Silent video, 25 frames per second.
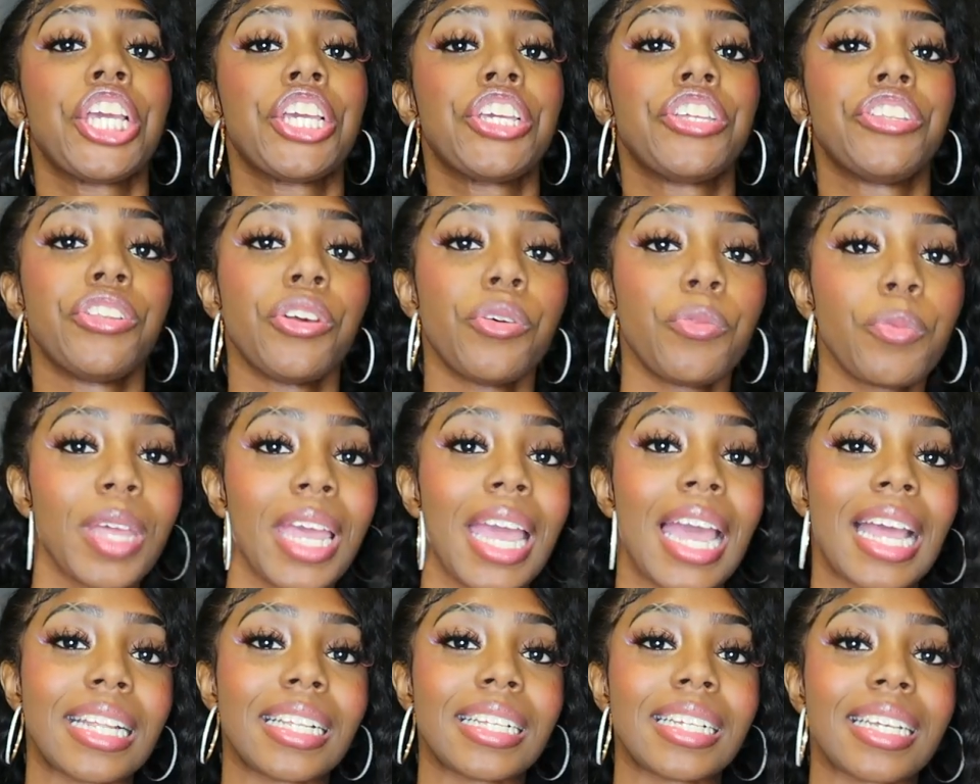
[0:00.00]
You know we
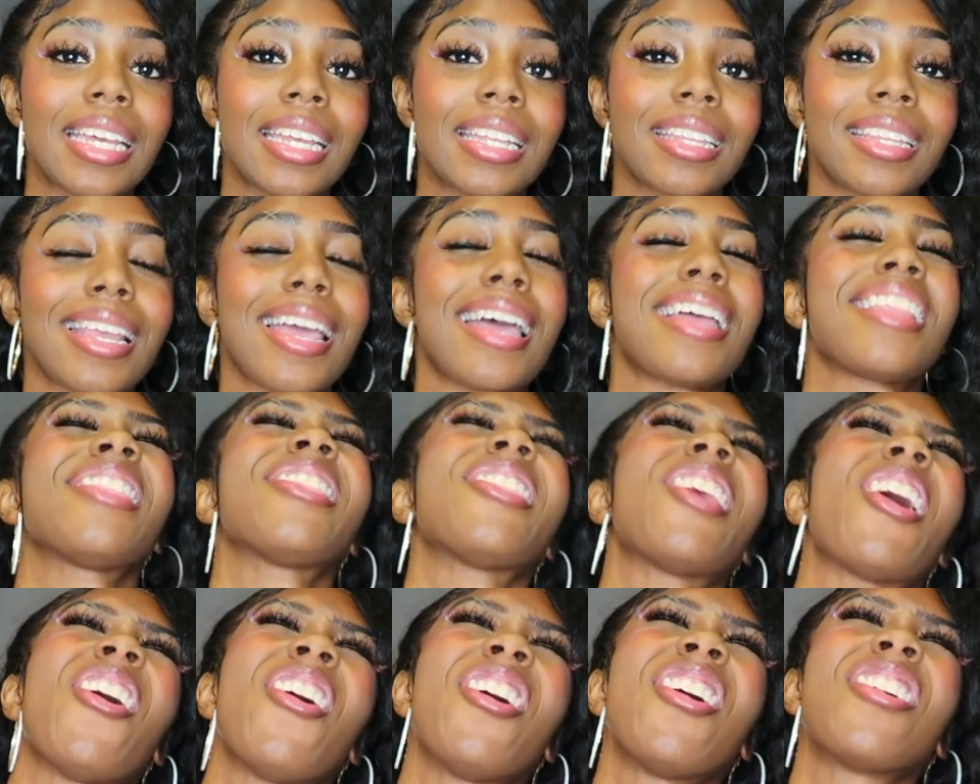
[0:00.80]
had to get that
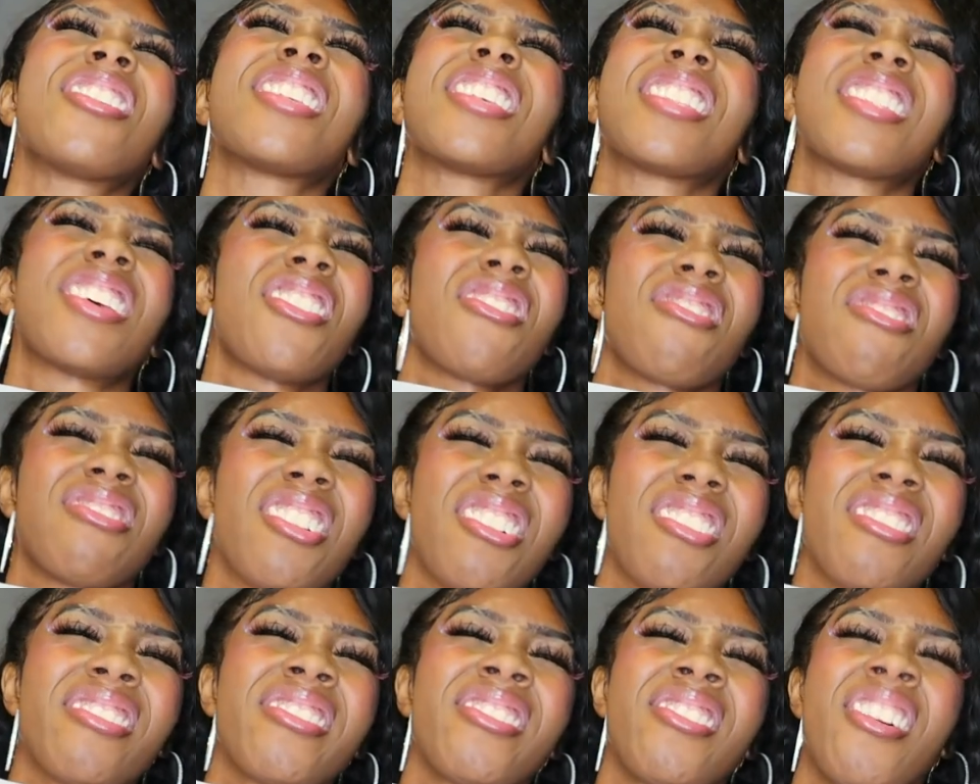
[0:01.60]
thong, thong,
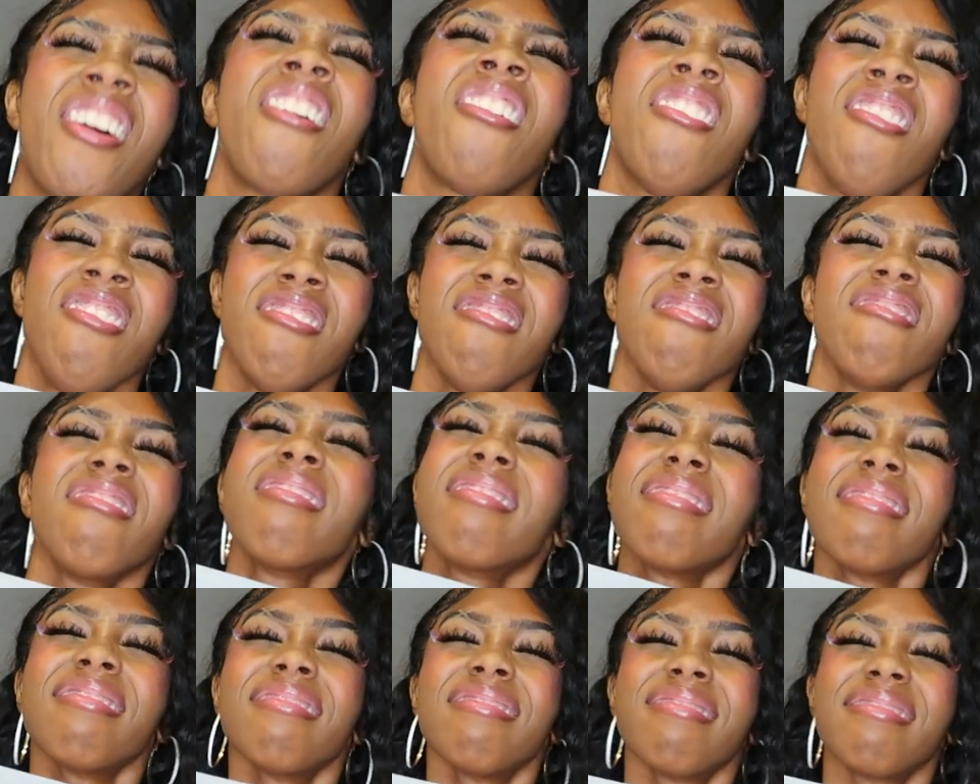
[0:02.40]
thong, thong.